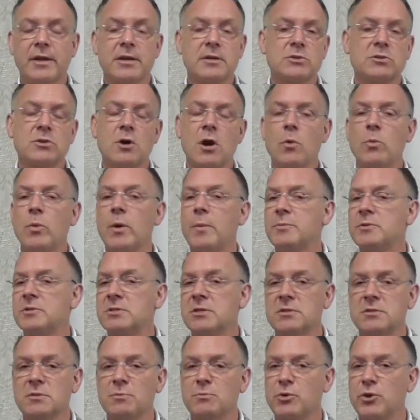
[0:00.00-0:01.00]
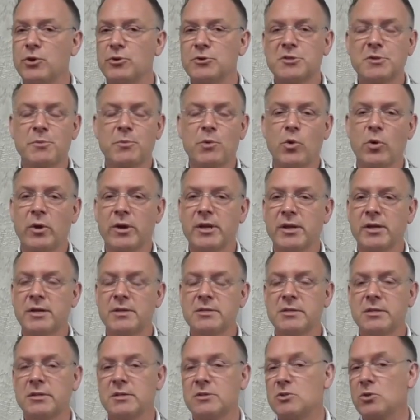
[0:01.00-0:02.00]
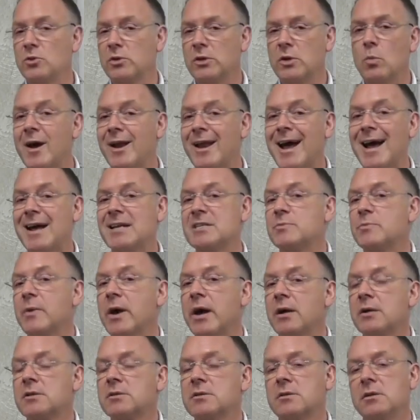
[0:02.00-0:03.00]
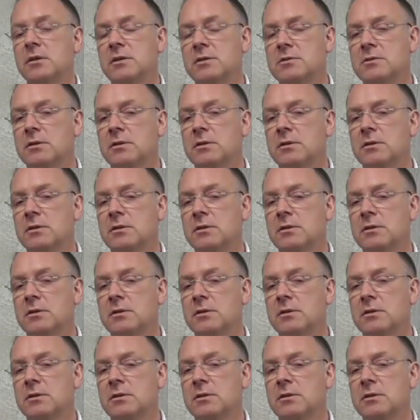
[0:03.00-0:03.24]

that is not what CISM peer support is. It is only one aspect.